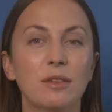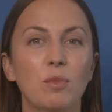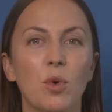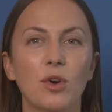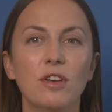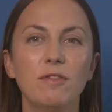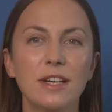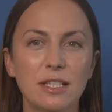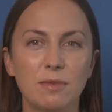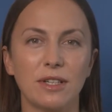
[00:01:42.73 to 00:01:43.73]
more
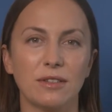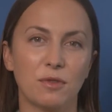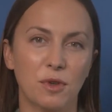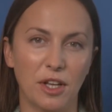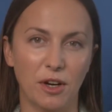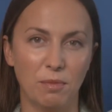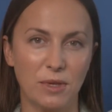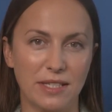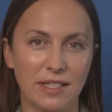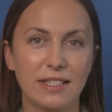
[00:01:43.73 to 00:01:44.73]
investment for their
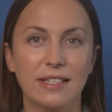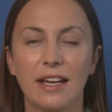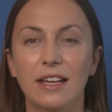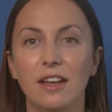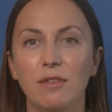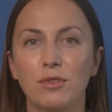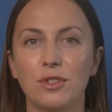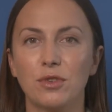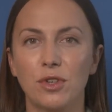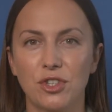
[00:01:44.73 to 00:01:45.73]
business and
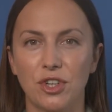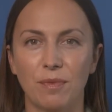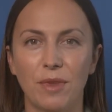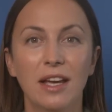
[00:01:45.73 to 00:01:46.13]
infrastructure,